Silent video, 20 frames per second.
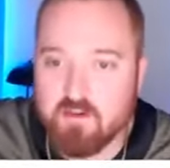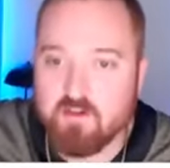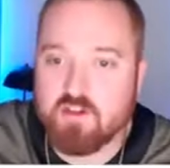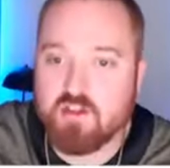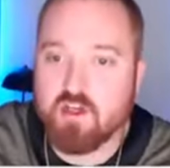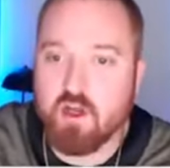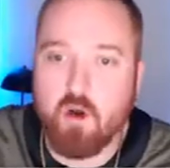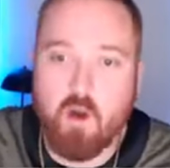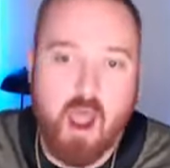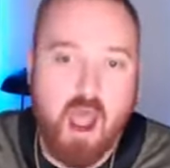
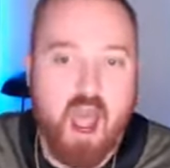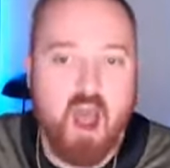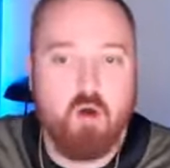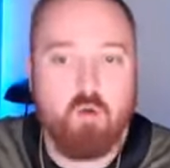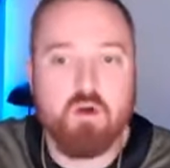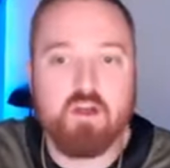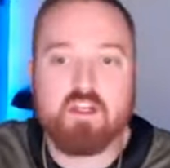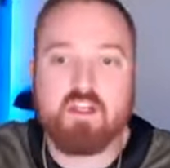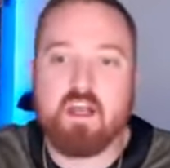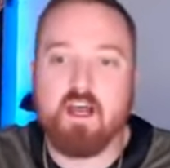So, how
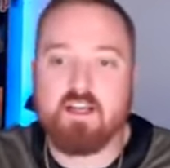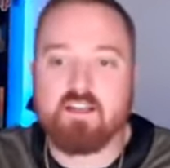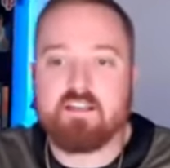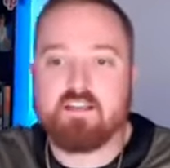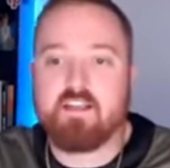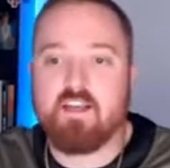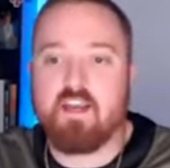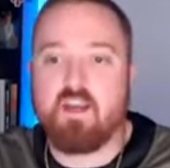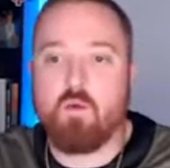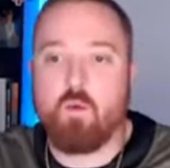would
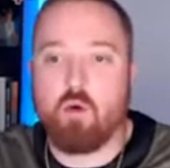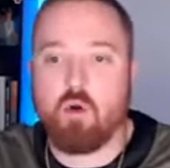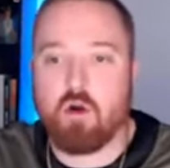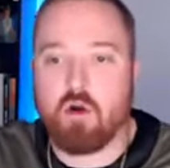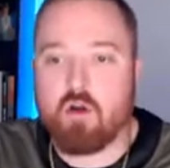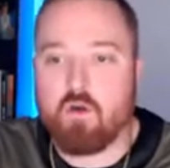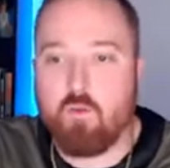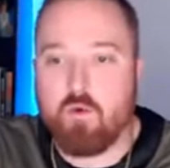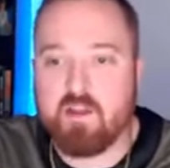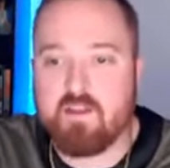custody
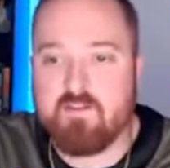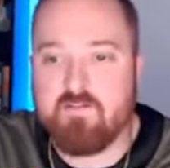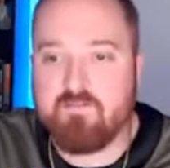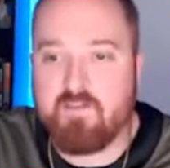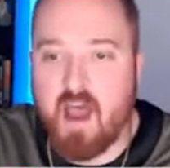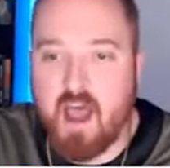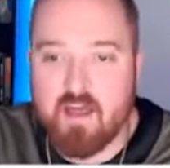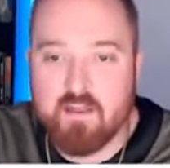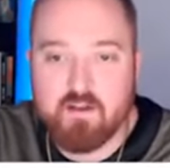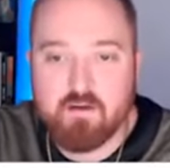work with
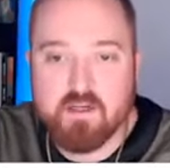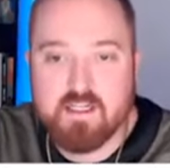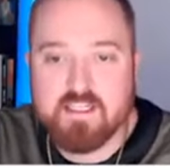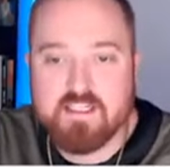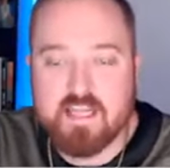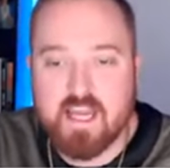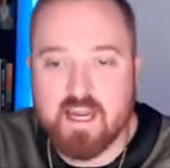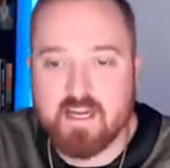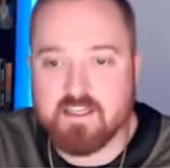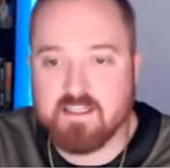father in
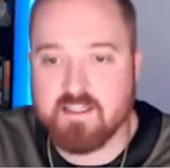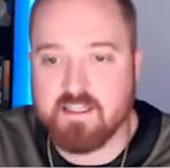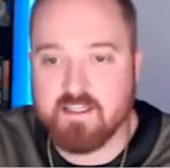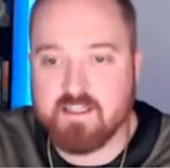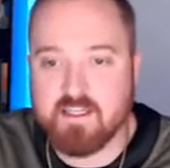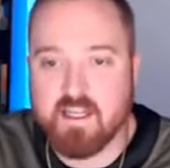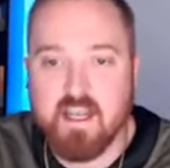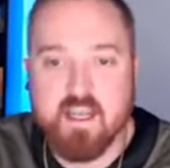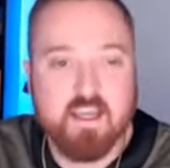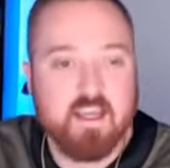Texas